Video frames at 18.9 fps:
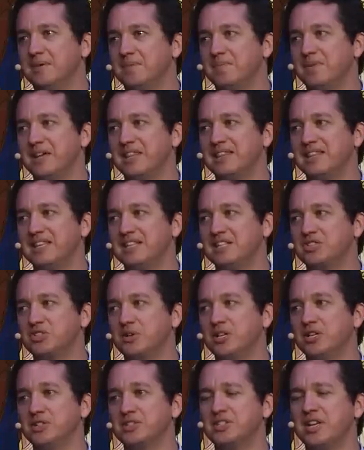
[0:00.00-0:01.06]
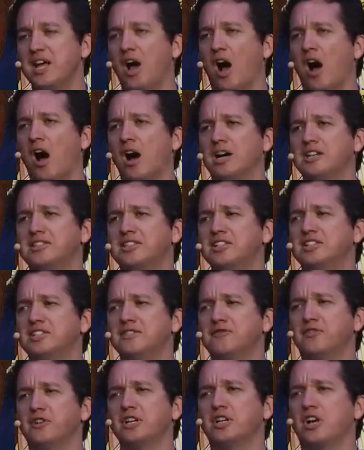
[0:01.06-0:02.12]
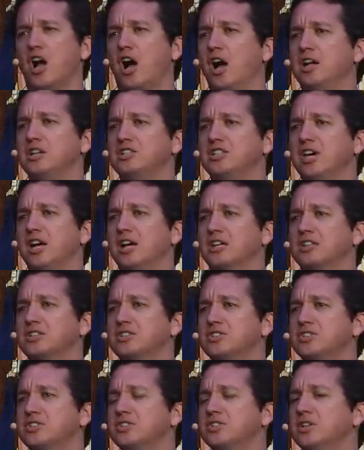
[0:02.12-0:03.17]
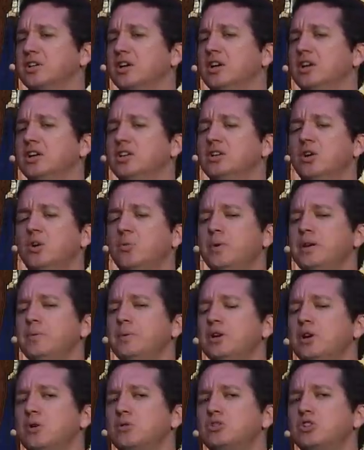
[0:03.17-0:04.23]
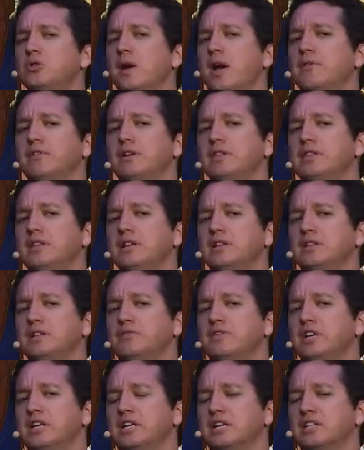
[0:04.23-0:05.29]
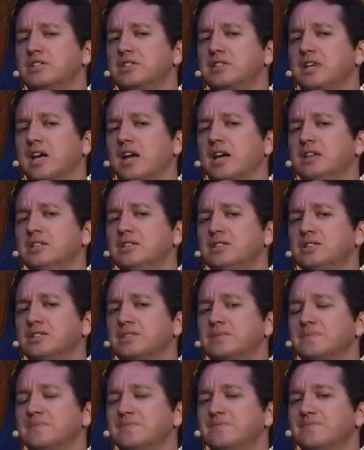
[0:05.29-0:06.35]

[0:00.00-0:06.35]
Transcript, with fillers: but, and so he'll say, oh, it's a different context. You know, we, we don't do everything Leviticus says.